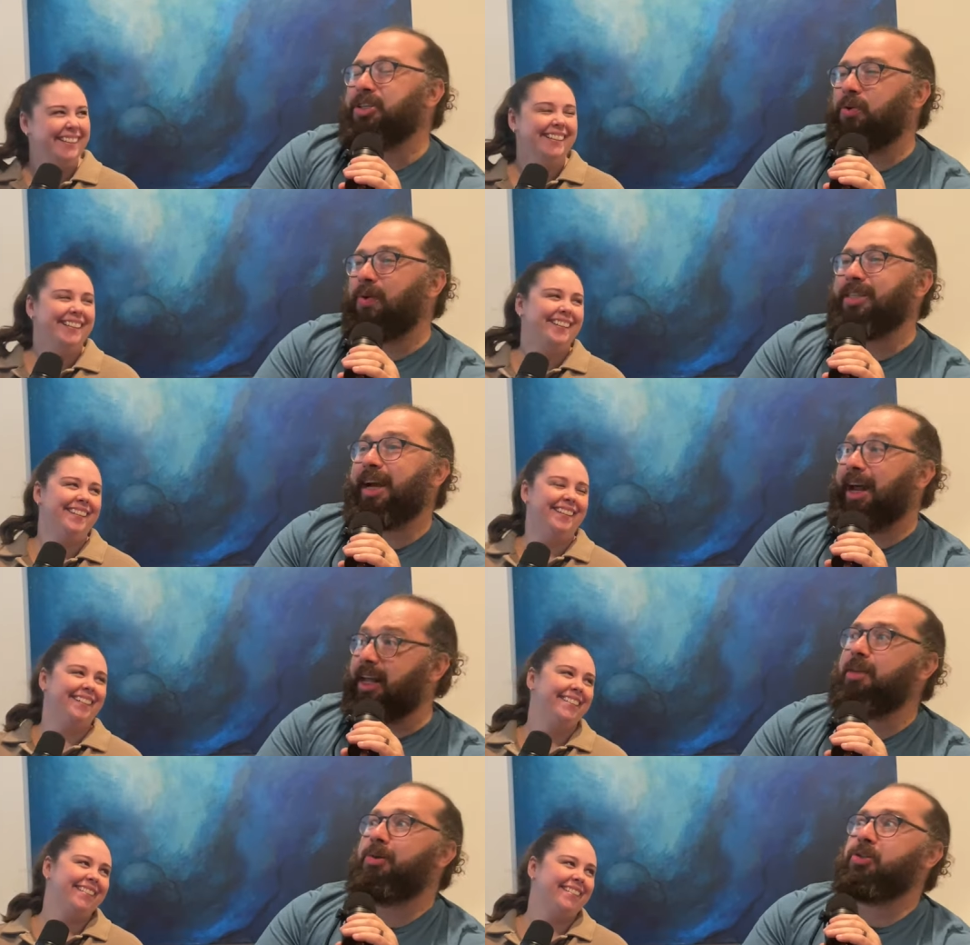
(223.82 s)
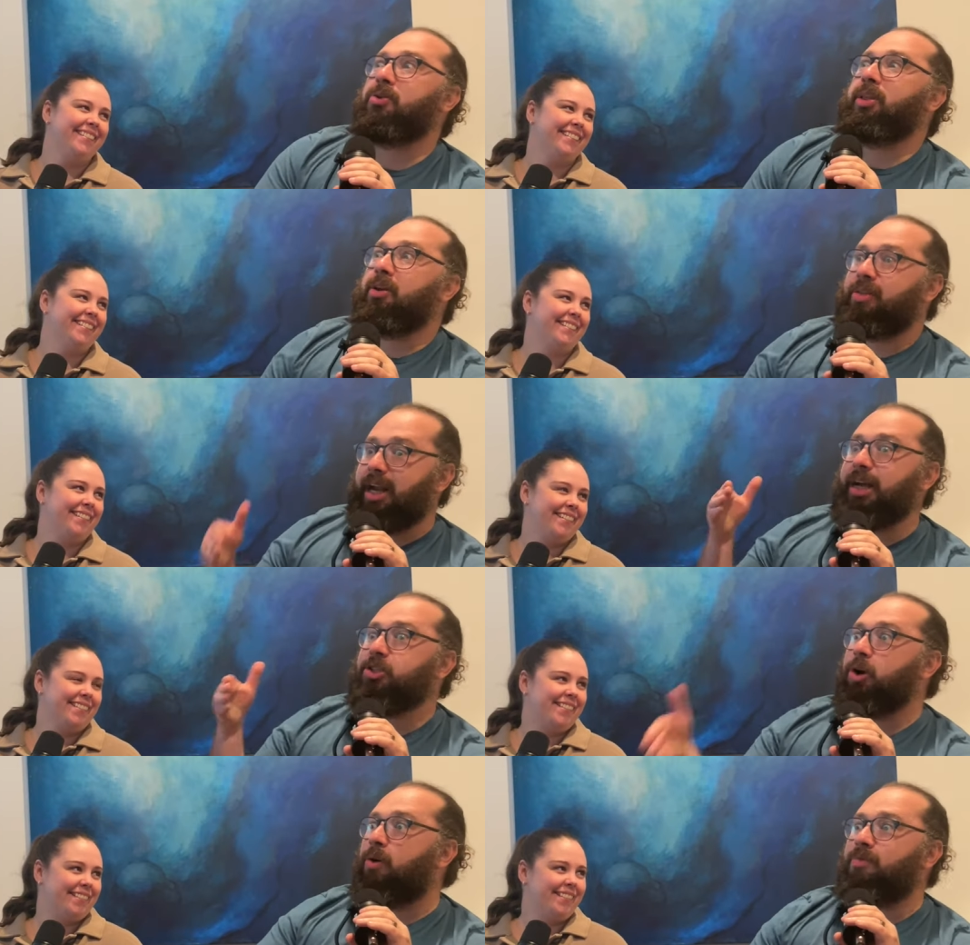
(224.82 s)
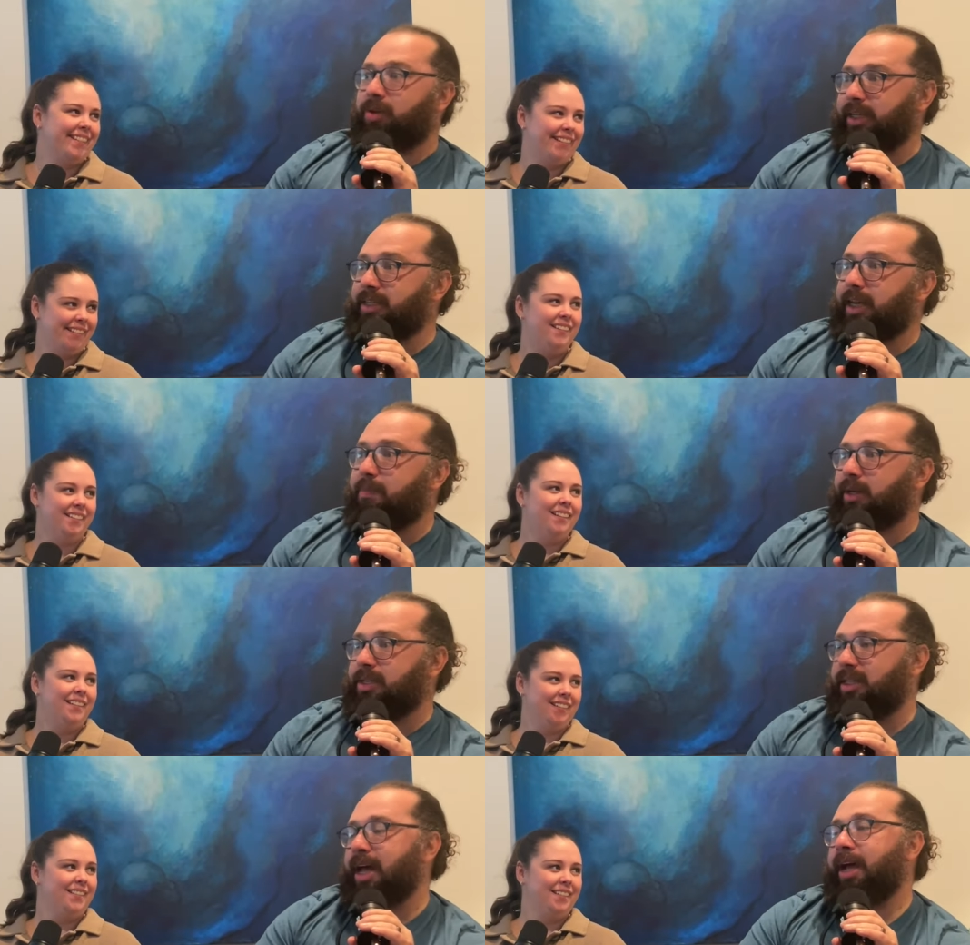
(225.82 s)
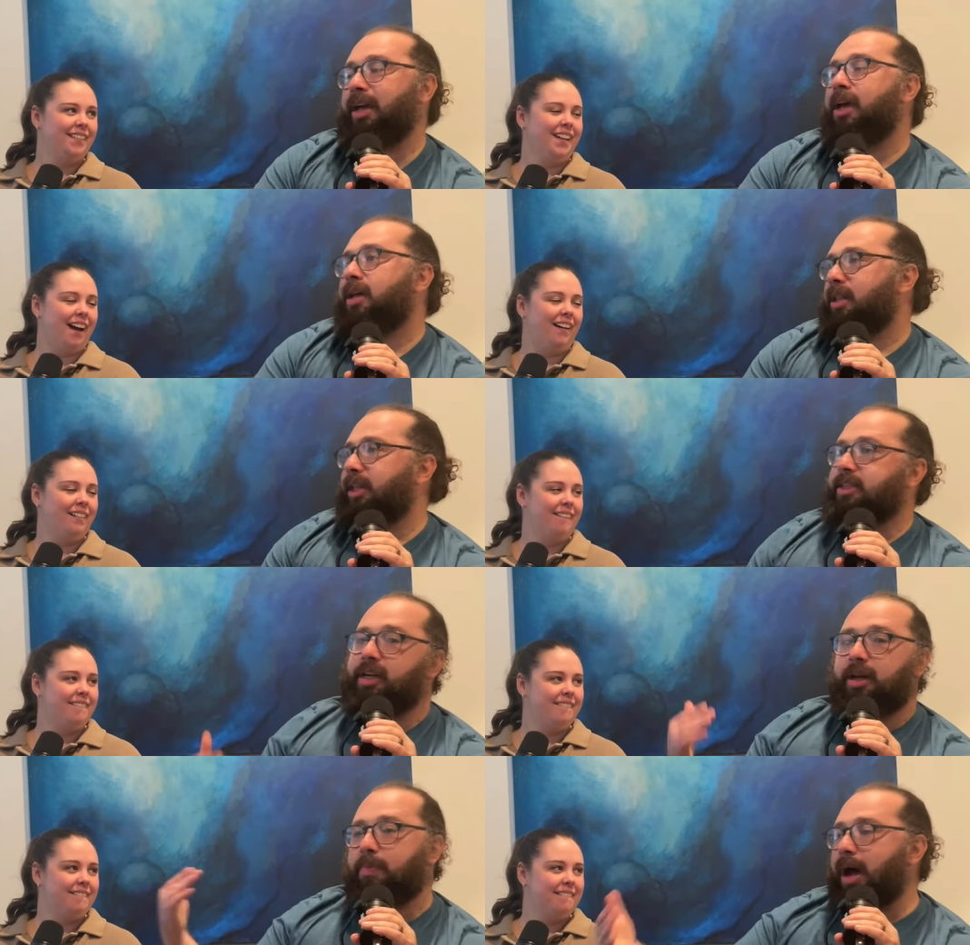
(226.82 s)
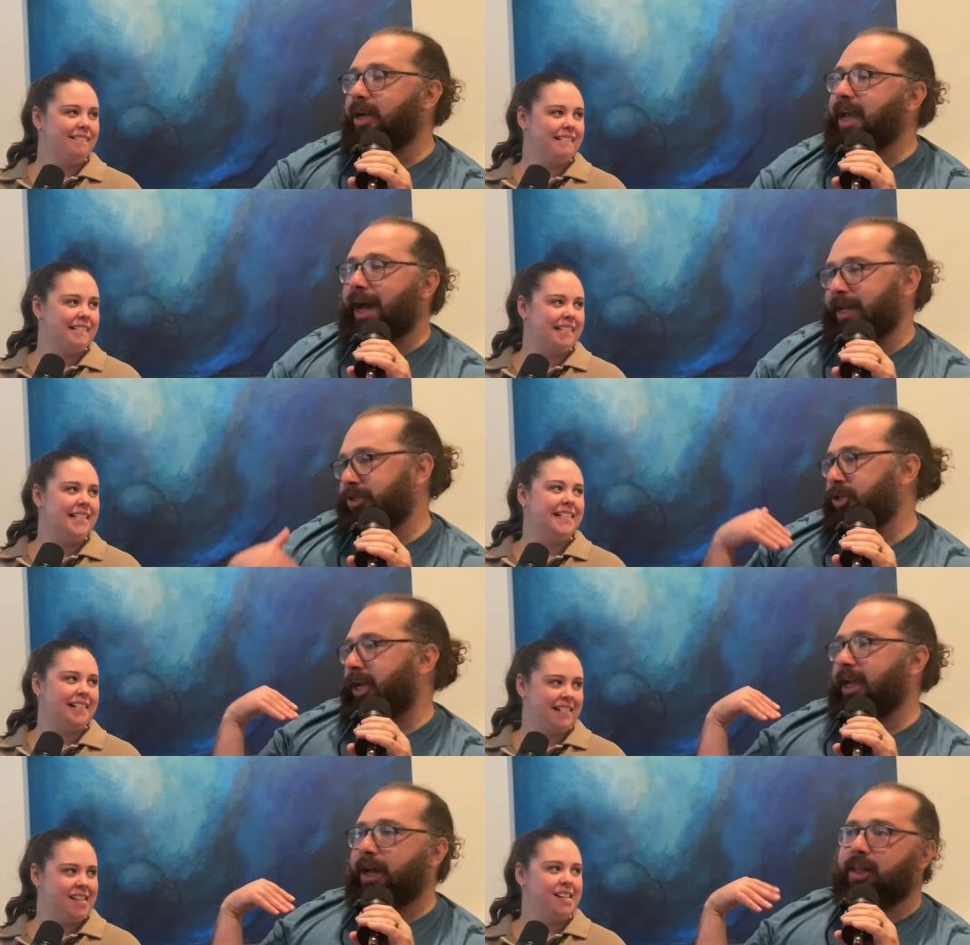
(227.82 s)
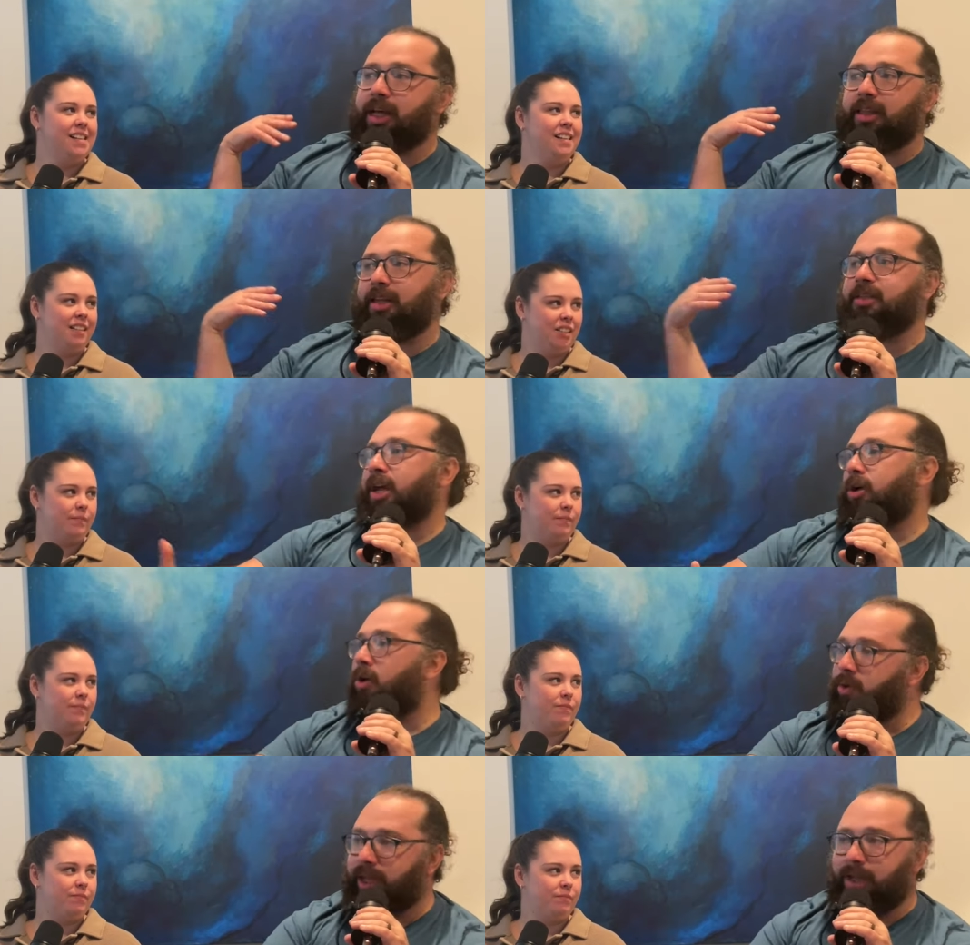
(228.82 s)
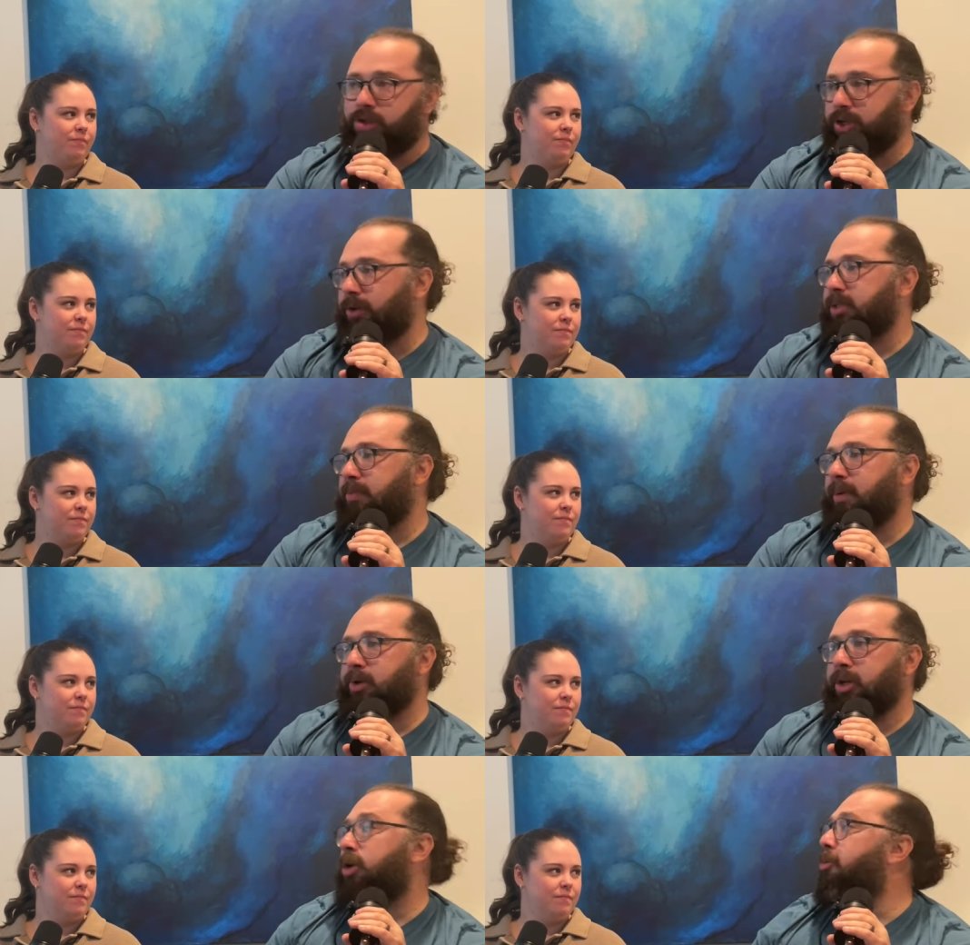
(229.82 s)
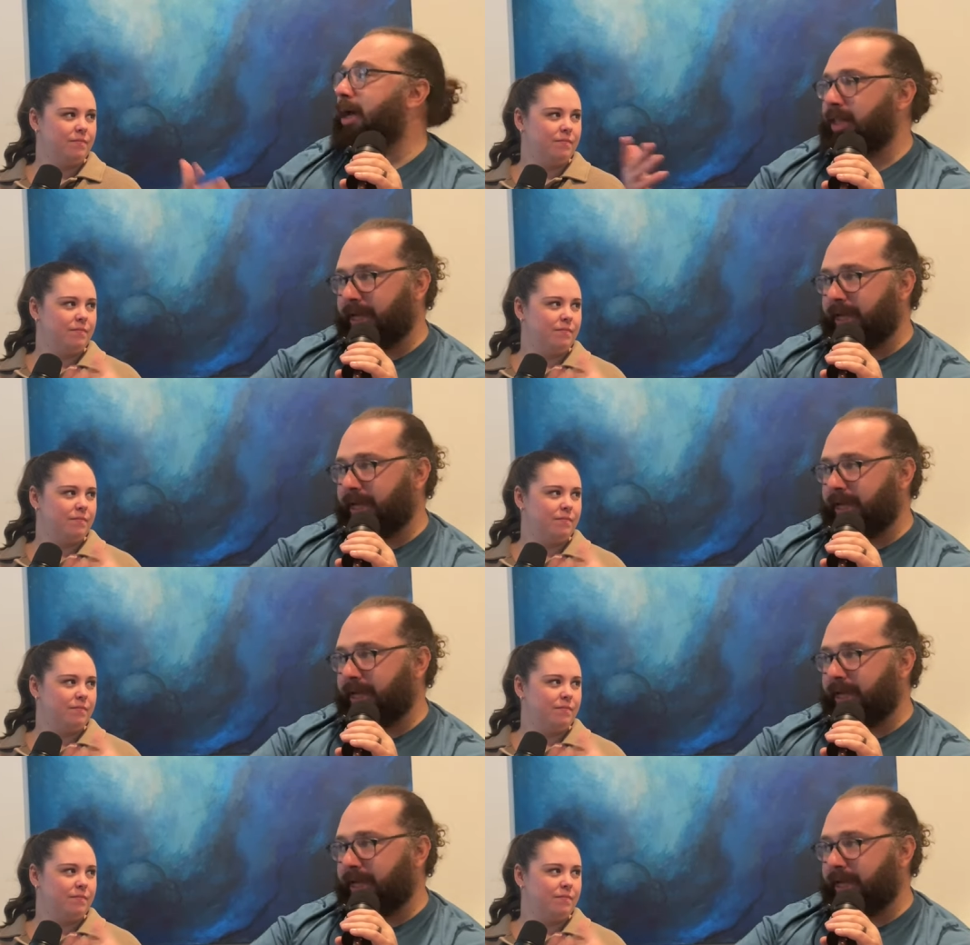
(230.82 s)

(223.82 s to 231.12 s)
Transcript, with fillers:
Speaker 1: so once I got into musical theater, then I dove really deep into like yeah. listening to podcasts, checking out like these cult hit shows that people didn't know about, like